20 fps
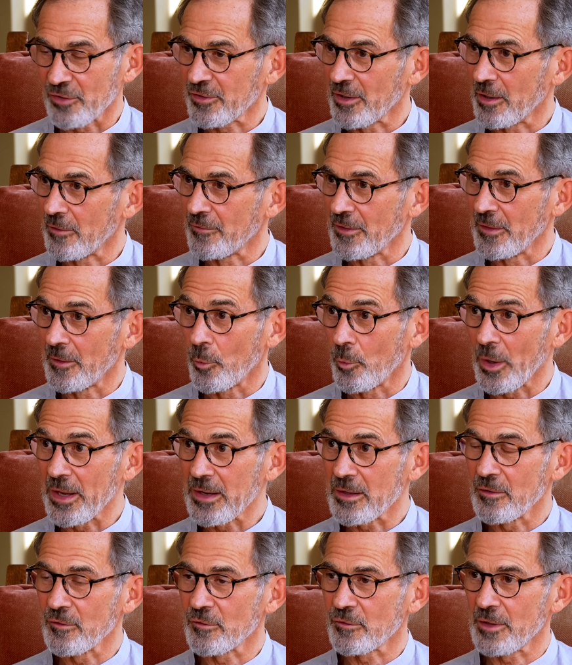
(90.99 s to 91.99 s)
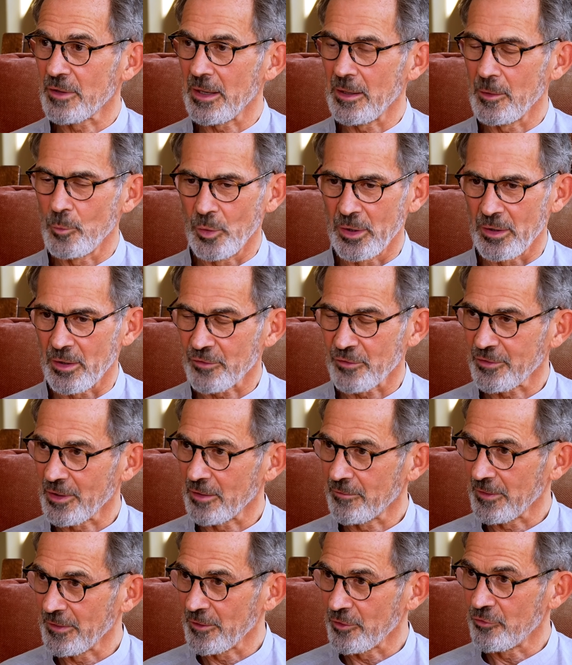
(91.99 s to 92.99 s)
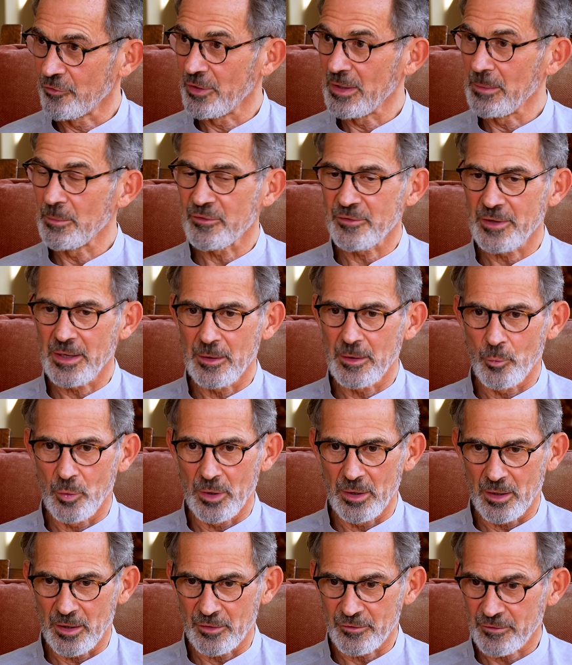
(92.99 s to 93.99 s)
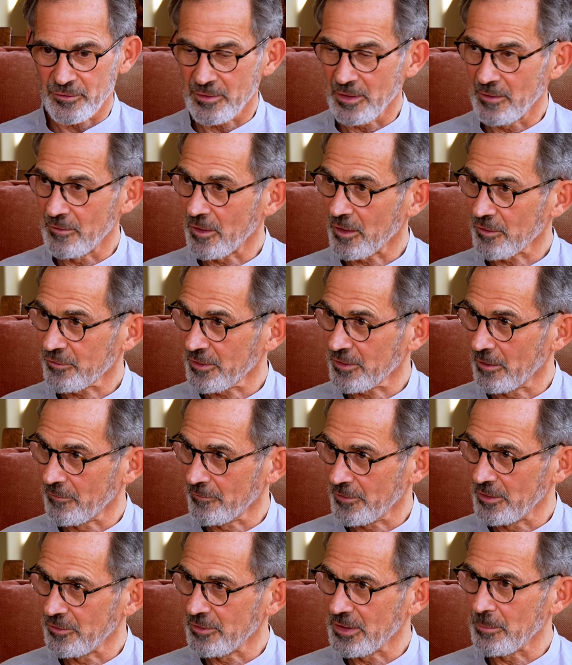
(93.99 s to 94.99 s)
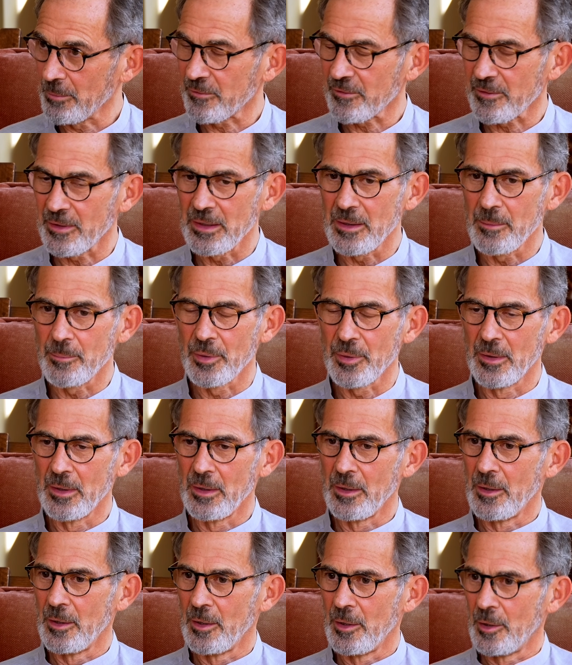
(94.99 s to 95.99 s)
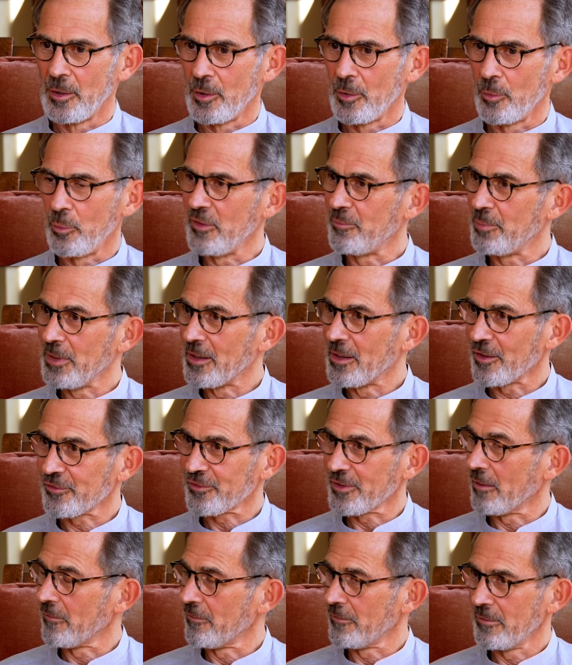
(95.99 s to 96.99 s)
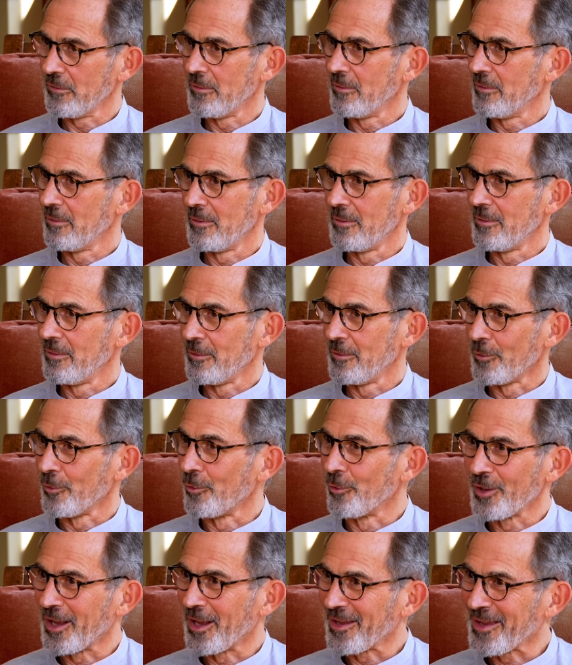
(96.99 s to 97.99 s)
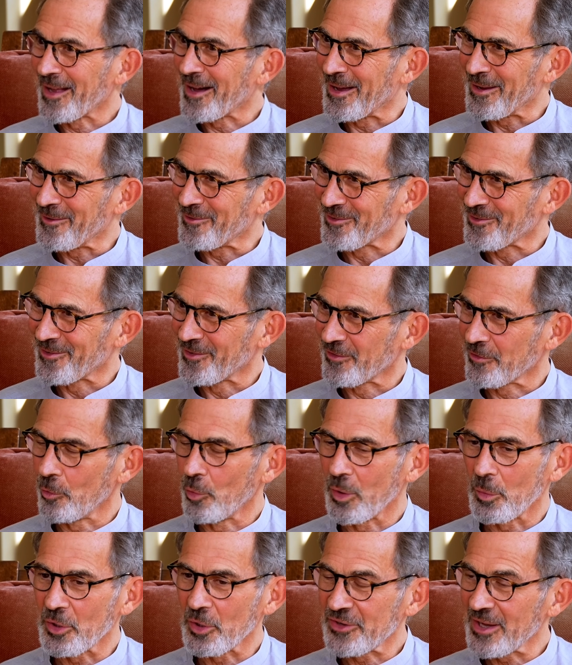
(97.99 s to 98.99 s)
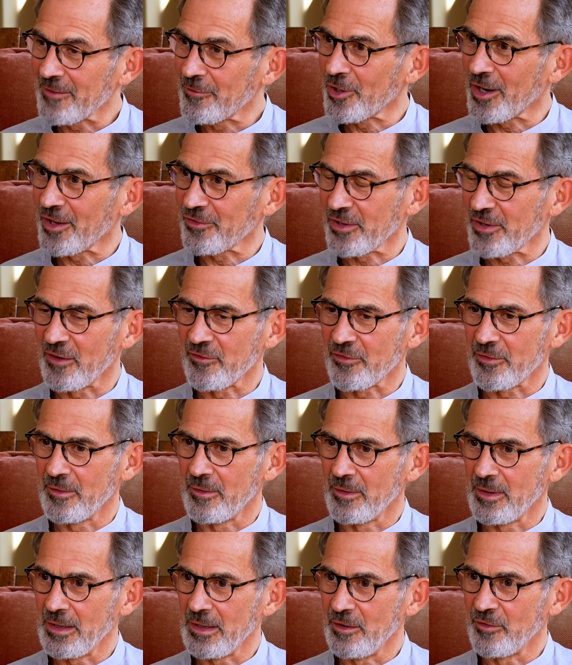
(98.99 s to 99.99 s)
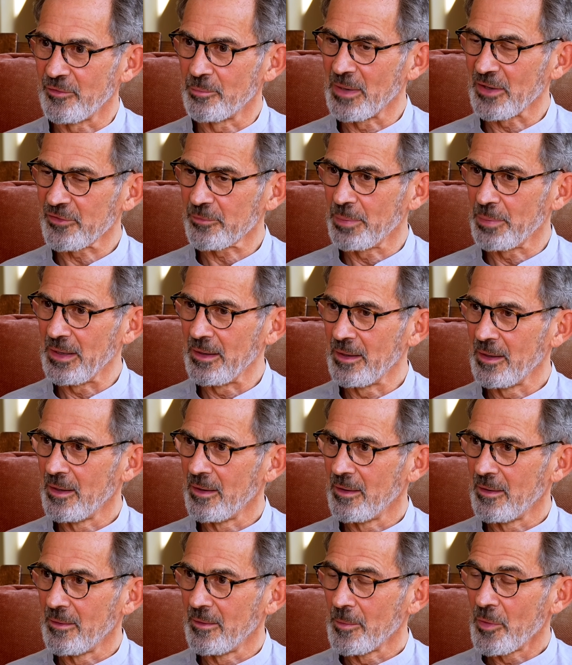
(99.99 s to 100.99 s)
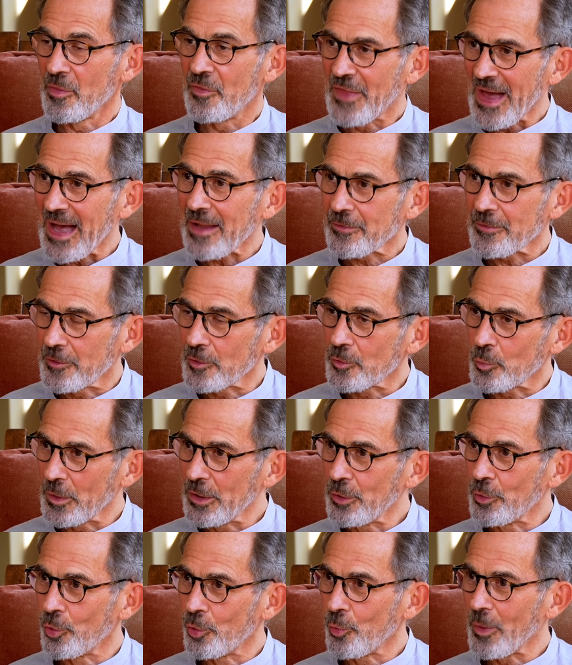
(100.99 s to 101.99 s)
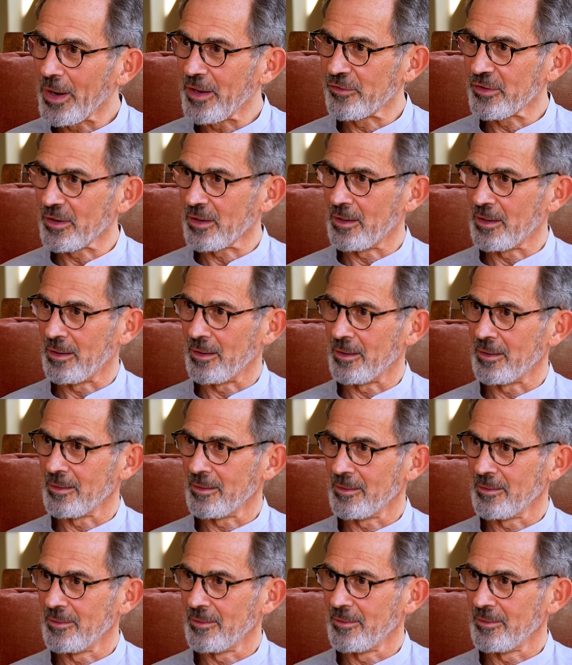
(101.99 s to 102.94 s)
ourself in the waking state, we're ourself in the dream state, we're ourself in deep sleep. We've been ourself all our life. So whatever ourself is must be that we always are.